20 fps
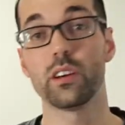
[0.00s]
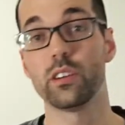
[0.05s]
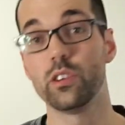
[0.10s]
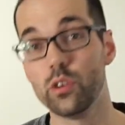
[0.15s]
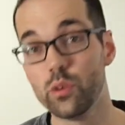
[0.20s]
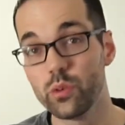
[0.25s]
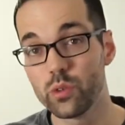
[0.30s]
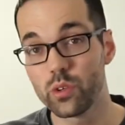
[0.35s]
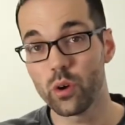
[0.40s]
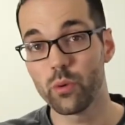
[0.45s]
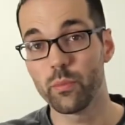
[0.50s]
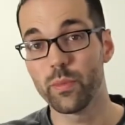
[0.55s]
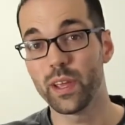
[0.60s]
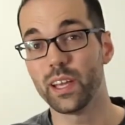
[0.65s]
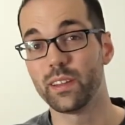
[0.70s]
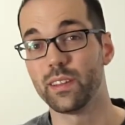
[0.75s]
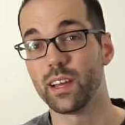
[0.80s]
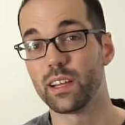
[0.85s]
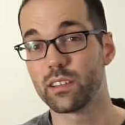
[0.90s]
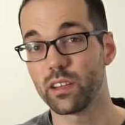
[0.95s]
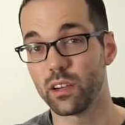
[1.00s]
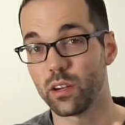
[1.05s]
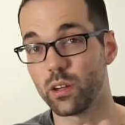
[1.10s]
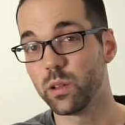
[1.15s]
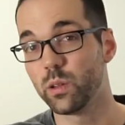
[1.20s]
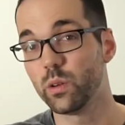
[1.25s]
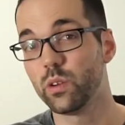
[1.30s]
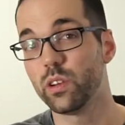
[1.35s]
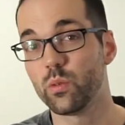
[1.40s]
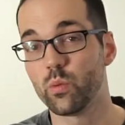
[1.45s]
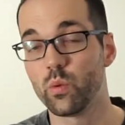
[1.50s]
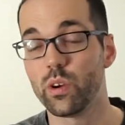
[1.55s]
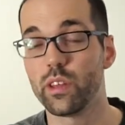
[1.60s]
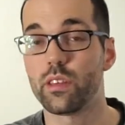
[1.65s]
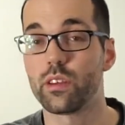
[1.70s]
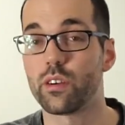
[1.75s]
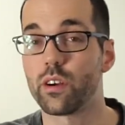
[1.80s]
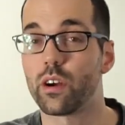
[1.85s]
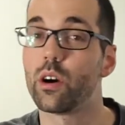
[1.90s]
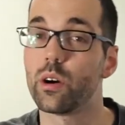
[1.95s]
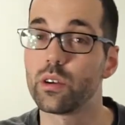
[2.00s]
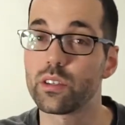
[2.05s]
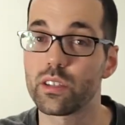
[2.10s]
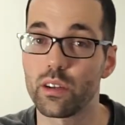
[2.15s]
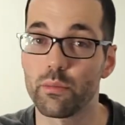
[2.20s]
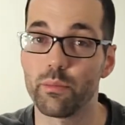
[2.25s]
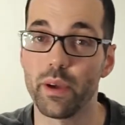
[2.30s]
a new domain that's included with your hosting